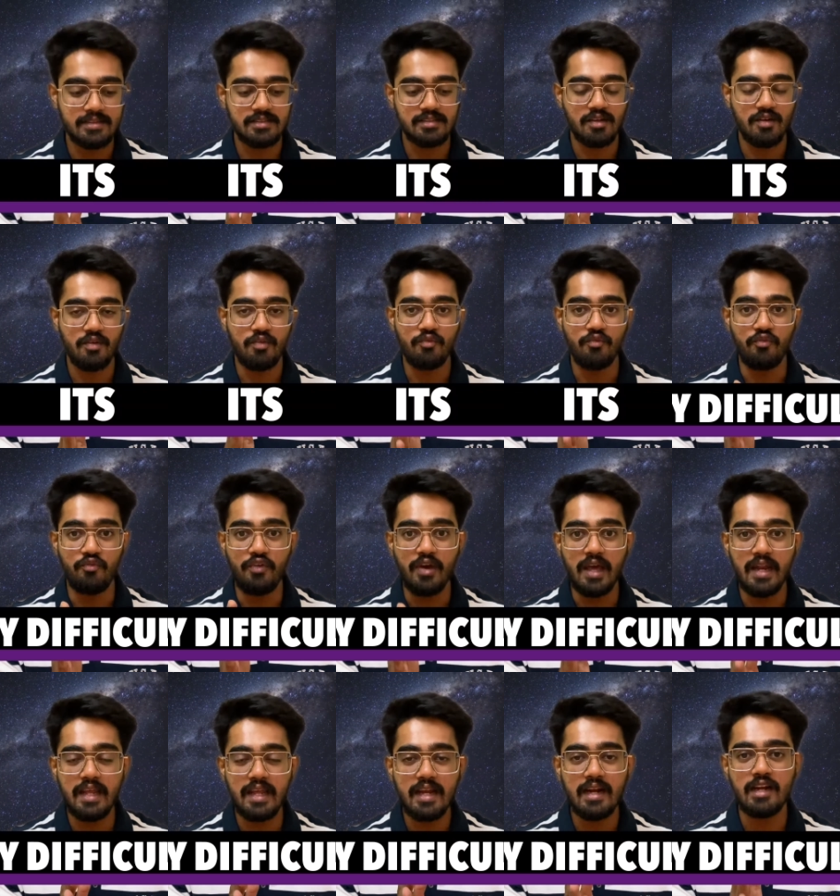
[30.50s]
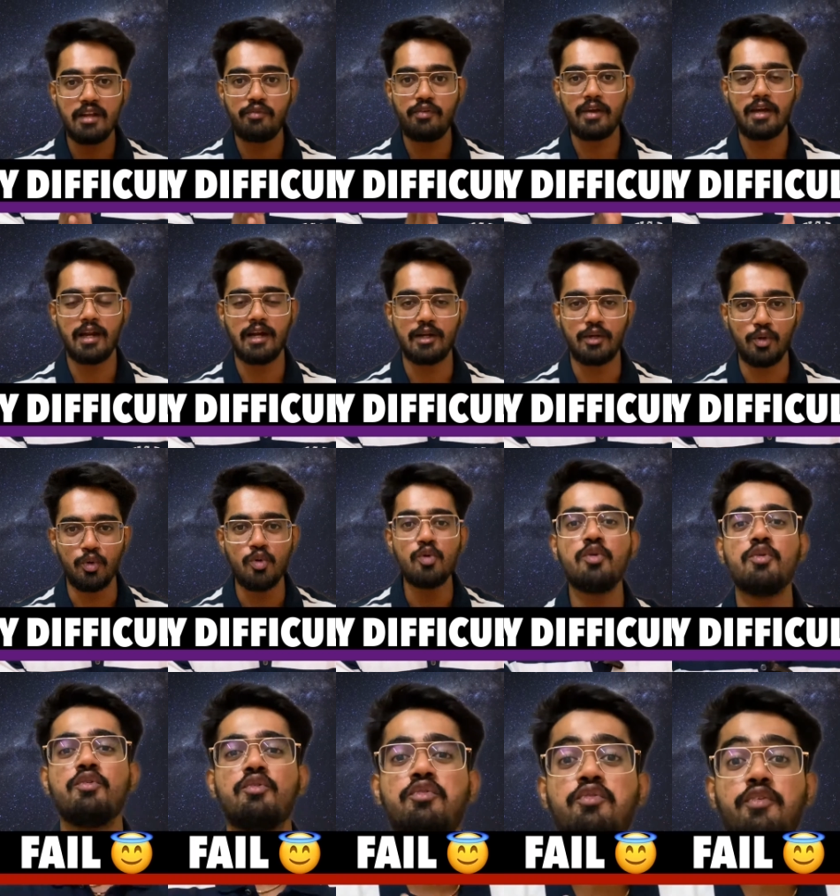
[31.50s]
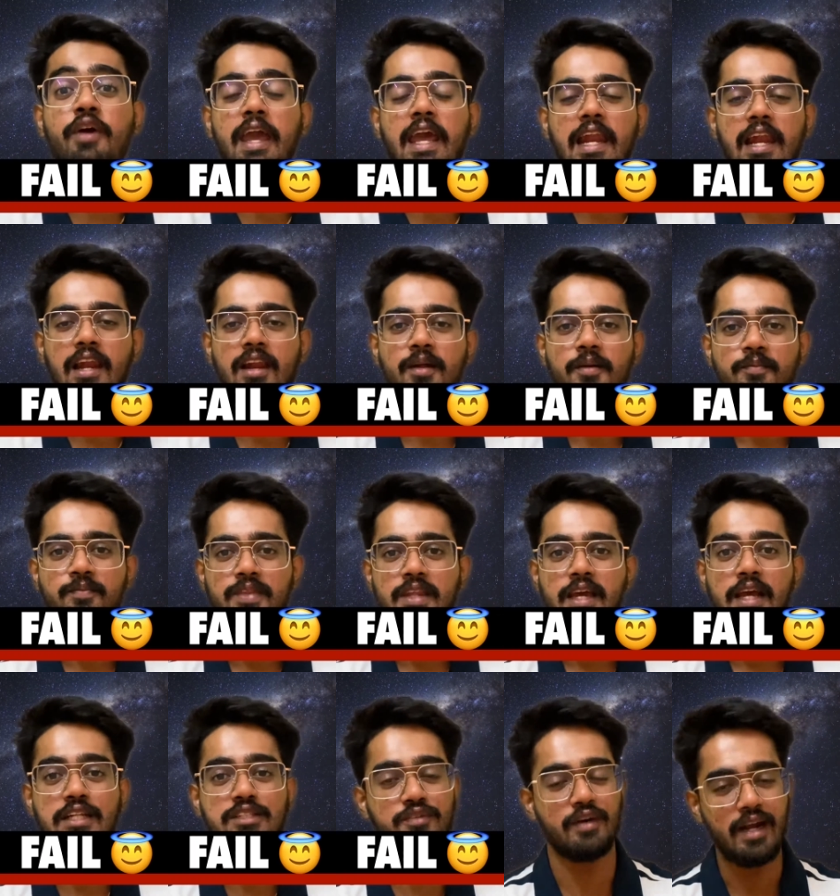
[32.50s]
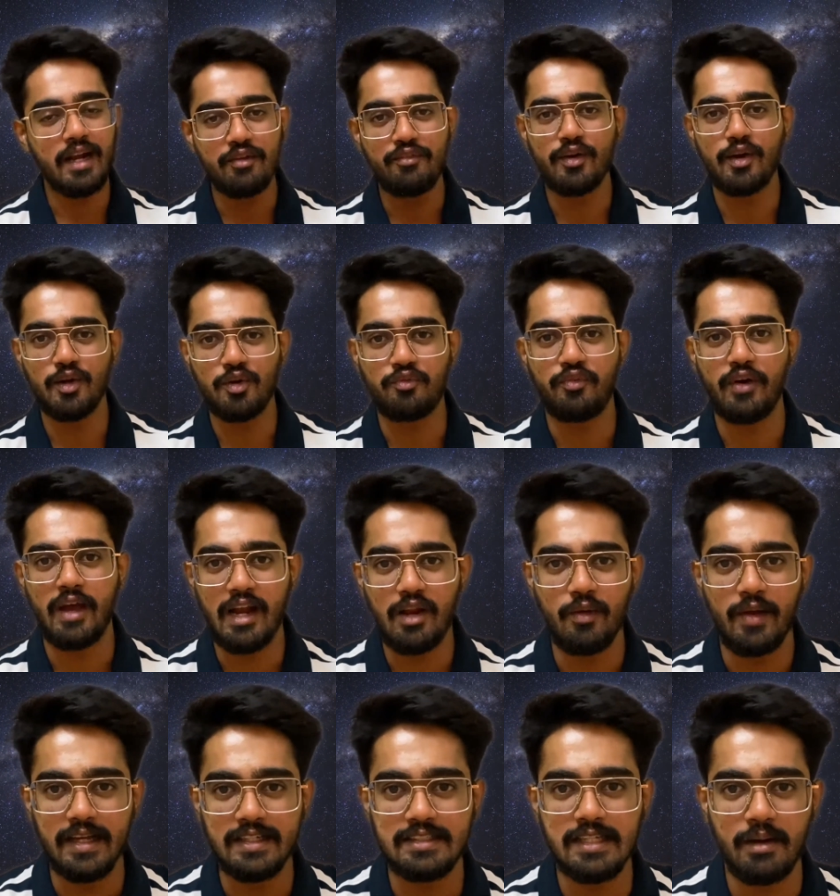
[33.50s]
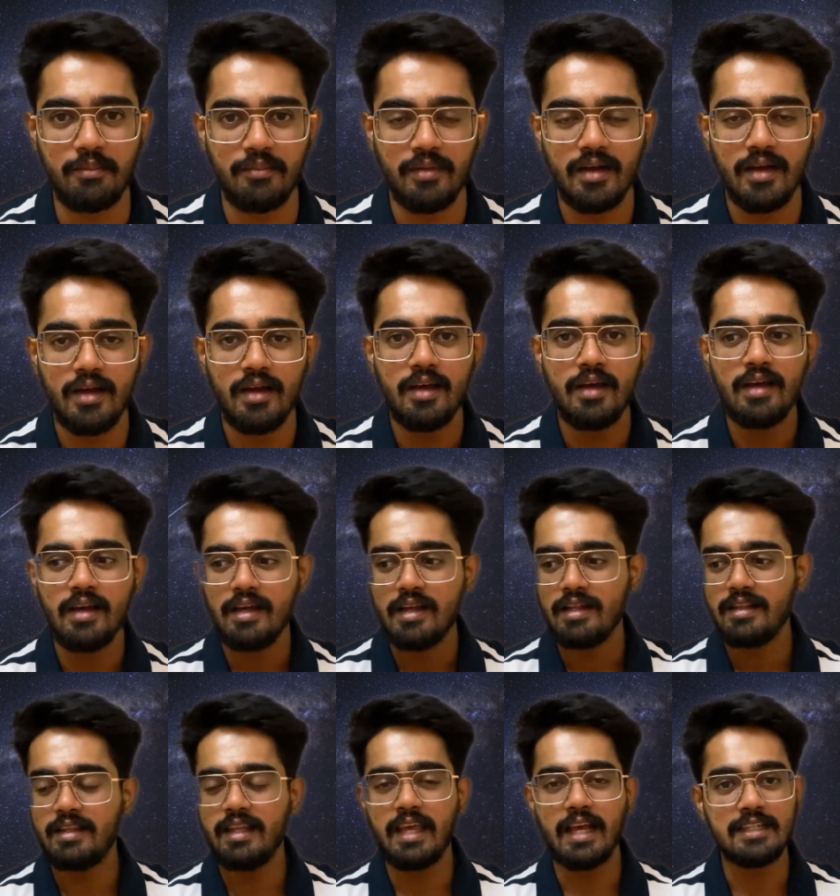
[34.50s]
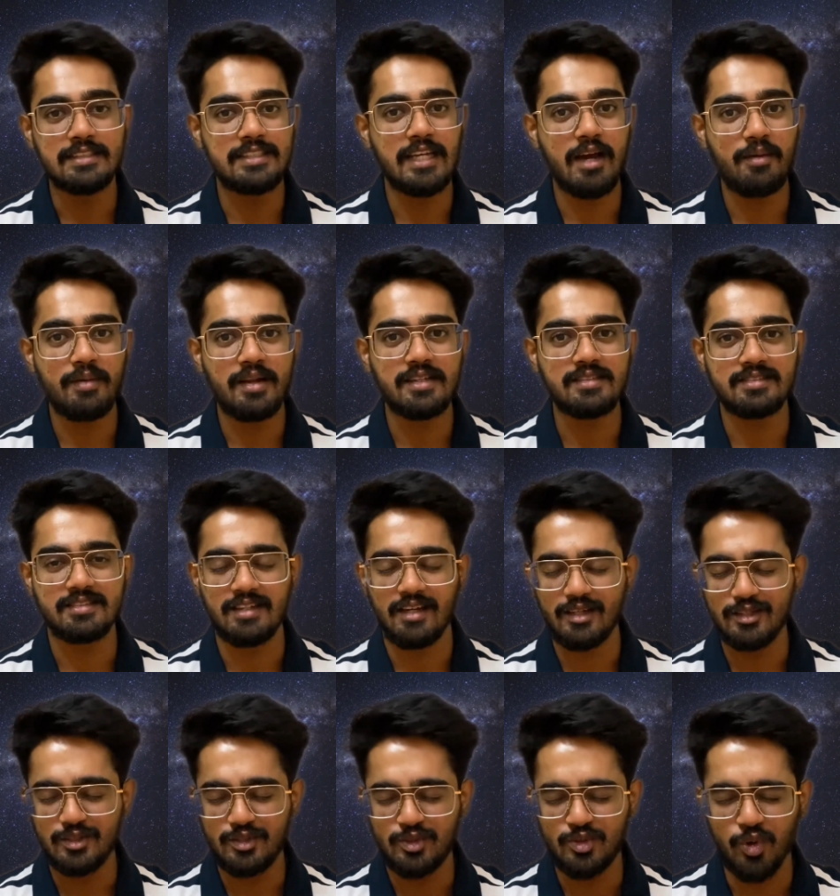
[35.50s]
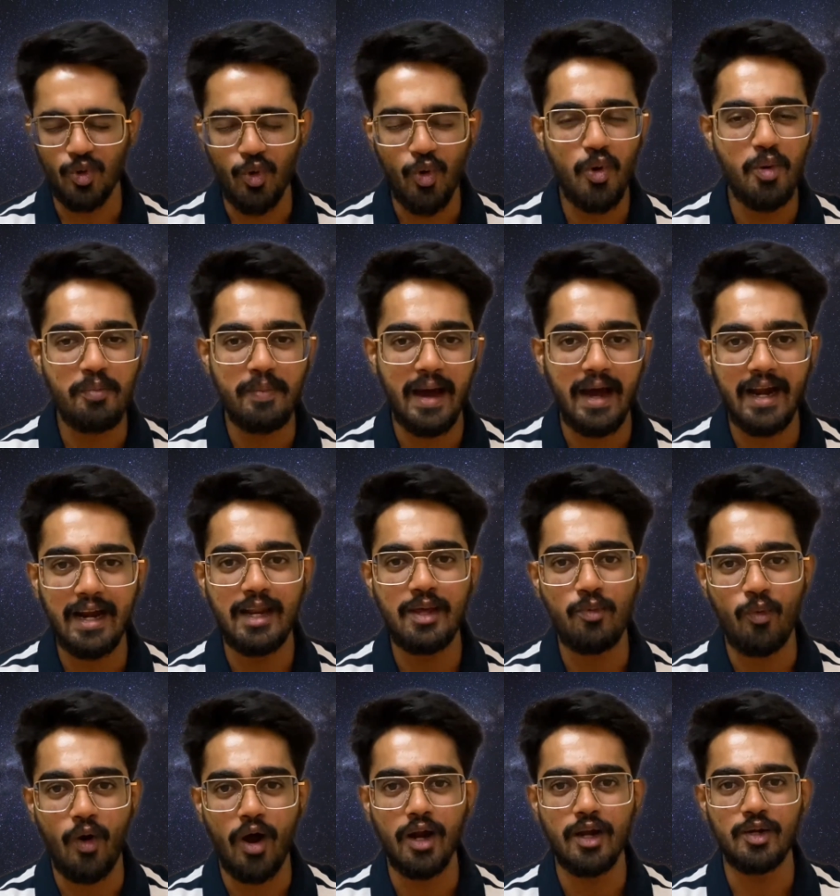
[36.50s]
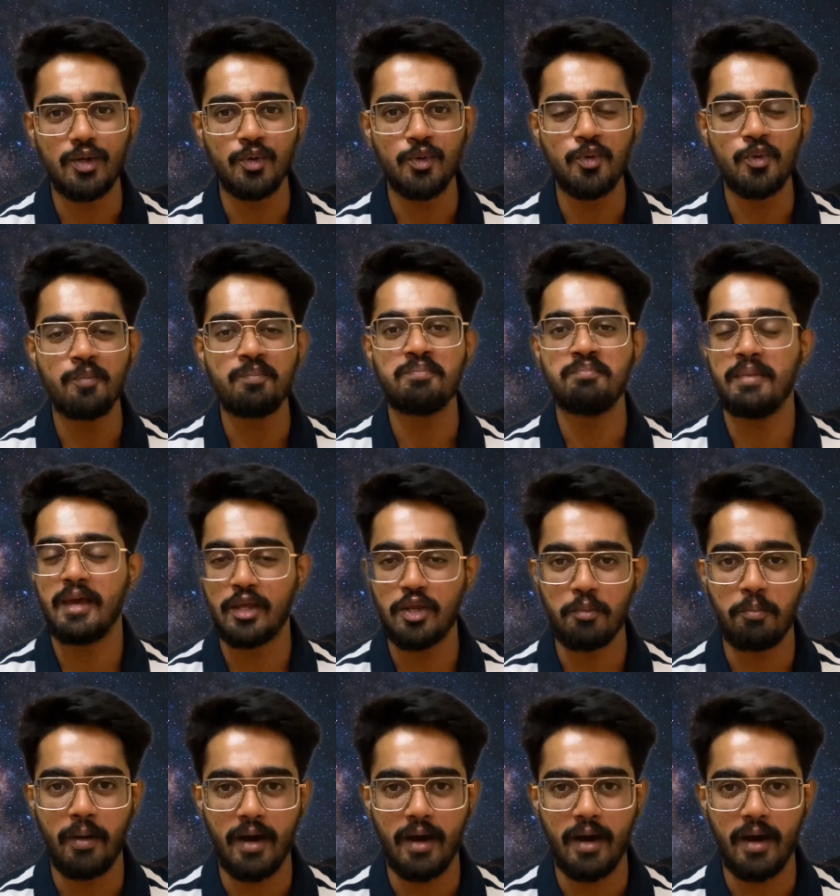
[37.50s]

It's very difficult to fail. It's very difficult to fail your exam. The examiners so badly want to make you